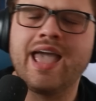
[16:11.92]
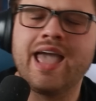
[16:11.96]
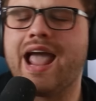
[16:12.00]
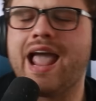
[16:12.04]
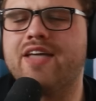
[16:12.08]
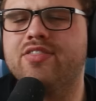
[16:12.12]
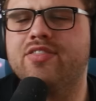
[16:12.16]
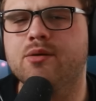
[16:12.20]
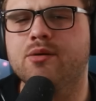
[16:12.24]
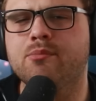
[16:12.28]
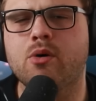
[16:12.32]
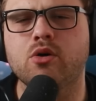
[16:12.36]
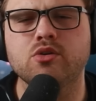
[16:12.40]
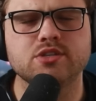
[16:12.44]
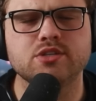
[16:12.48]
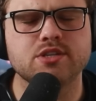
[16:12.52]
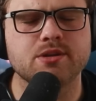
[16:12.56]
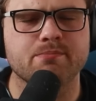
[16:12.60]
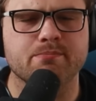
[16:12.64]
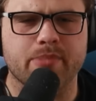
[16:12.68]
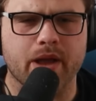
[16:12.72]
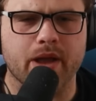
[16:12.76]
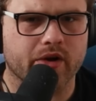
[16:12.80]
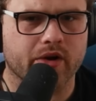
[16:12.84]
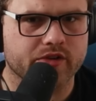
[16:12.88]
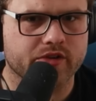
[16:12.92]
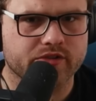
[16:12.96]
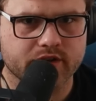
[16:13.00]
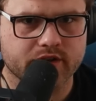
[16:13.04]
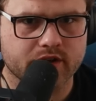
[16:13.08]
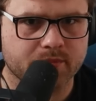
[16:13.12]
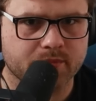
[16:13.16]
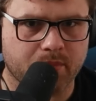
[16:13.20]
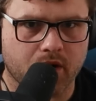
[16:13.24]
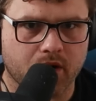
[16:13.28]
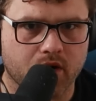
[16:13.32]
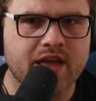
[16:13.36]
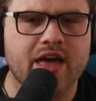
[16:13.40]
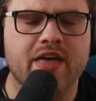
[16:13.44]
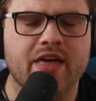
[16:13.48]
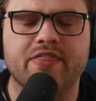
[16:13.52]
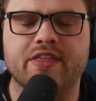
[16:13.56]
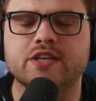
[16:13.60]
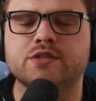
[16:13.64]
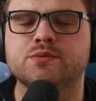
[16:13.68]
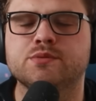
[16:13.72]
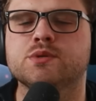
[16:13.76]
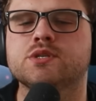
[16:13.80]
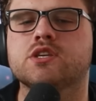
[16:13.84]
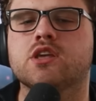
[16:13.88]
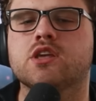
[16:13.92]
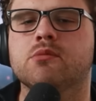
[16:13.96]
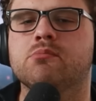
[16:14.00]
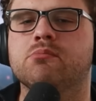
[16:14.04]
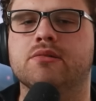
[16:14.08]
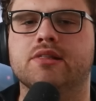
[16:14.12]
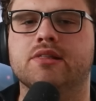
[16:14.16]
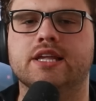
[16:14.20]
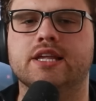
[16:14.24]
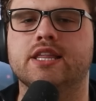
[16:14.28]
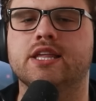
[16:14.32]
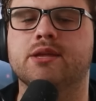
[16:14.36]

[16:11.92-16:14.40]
And the most embarrassing part, this was completely